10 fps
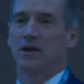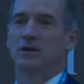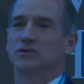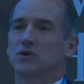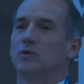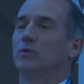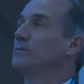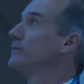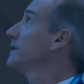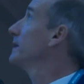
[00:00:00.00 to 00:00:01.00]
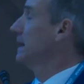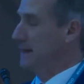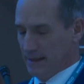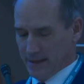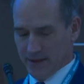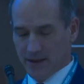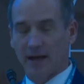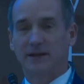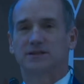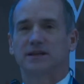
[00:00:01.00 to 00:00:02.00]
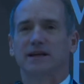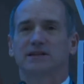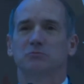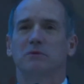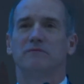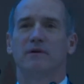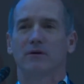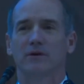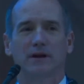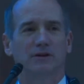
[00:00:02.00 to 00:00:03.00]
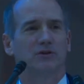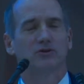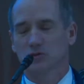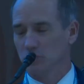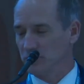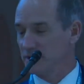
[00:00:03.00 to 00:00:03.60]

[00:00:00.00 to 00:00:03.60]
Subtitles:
So, in the United States, it would be very unusual to